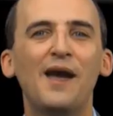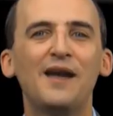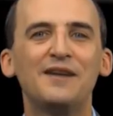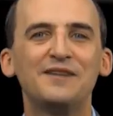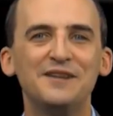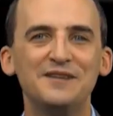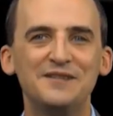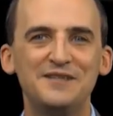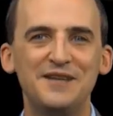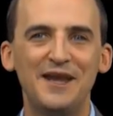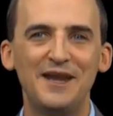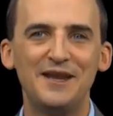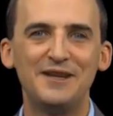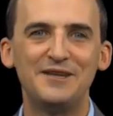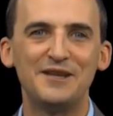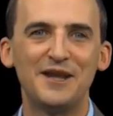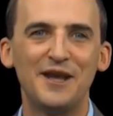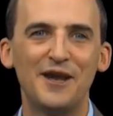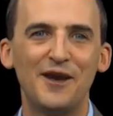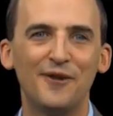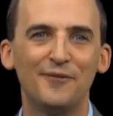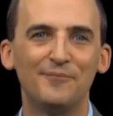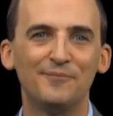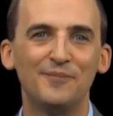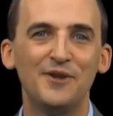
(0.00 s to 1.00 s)
back to
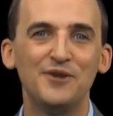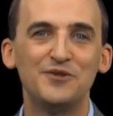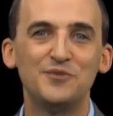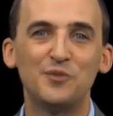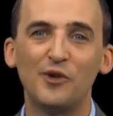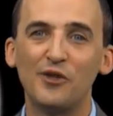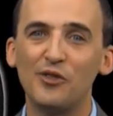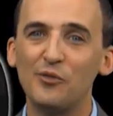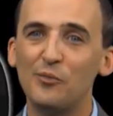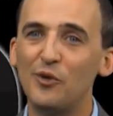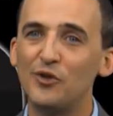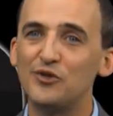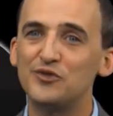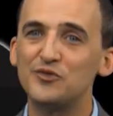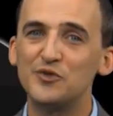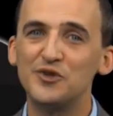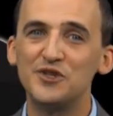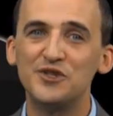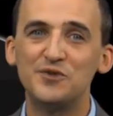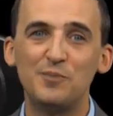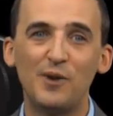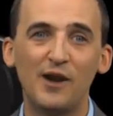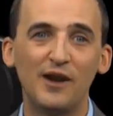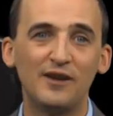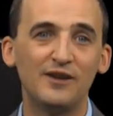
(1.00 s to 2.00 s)
Takedown. He's one of the most
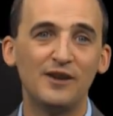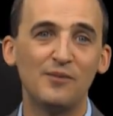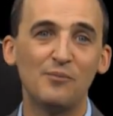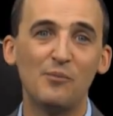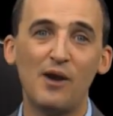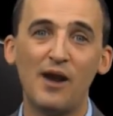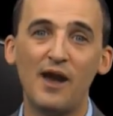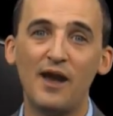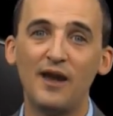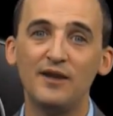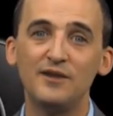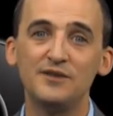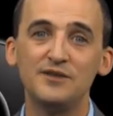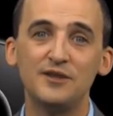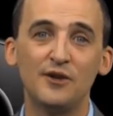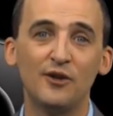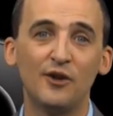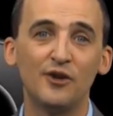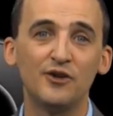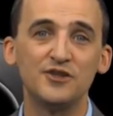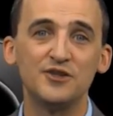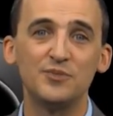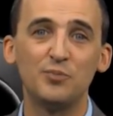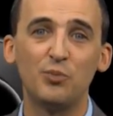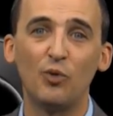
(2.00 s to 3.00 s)
respected minds in
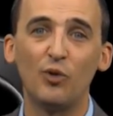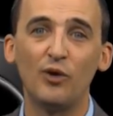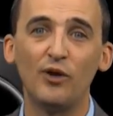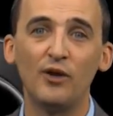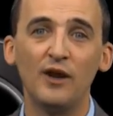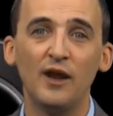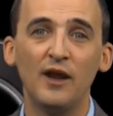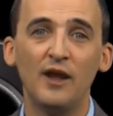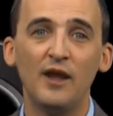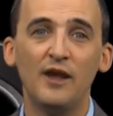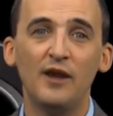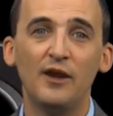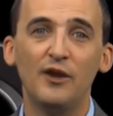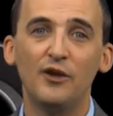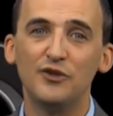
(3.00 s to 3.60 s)
our sport.